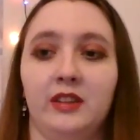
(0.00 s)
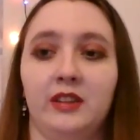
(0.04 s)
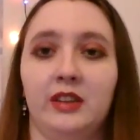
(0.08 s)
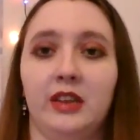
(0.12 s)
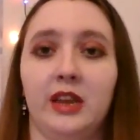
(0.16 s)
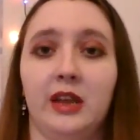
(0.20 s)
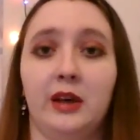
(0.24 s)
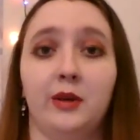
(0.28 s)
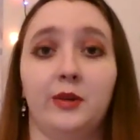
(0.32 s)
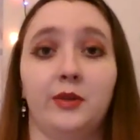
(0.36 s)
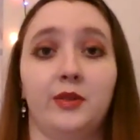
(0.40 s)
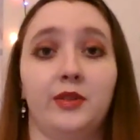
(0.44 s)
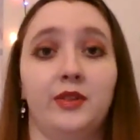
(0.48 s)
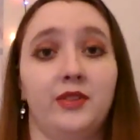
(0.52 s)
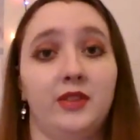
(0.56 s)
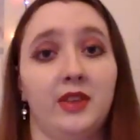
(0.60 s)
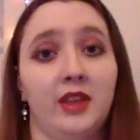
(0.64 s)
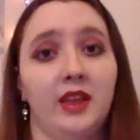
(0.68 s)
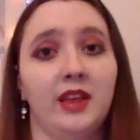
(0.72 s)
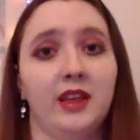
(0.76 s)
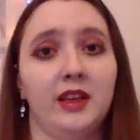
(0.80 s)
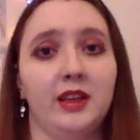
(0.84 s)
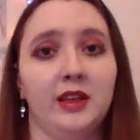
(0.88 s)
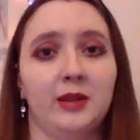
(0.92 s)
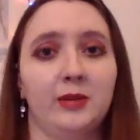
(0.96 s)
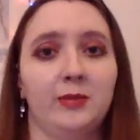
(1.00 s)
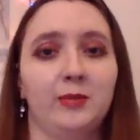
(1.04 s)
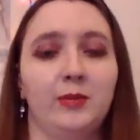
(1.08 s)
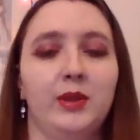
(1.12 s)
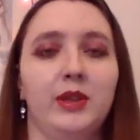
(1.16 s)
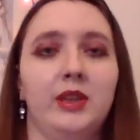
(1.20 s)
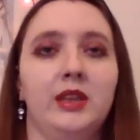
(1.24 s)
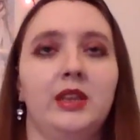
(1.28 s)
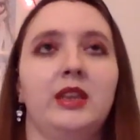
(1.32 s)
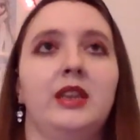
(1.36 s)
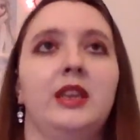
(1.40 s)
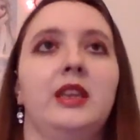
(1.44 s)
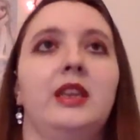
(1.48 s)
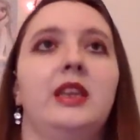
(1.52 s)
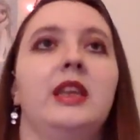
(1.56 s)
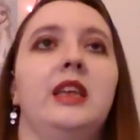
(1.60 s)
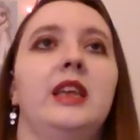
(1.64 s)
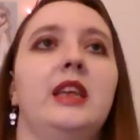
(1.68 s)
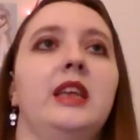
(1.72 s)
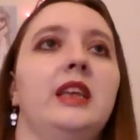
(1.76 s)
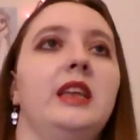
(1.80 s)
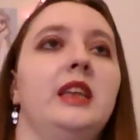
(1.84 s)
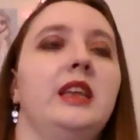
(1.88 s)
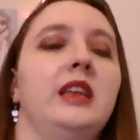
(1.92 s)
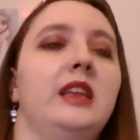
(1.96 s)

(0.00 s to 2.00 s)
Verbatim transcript: now Sam in,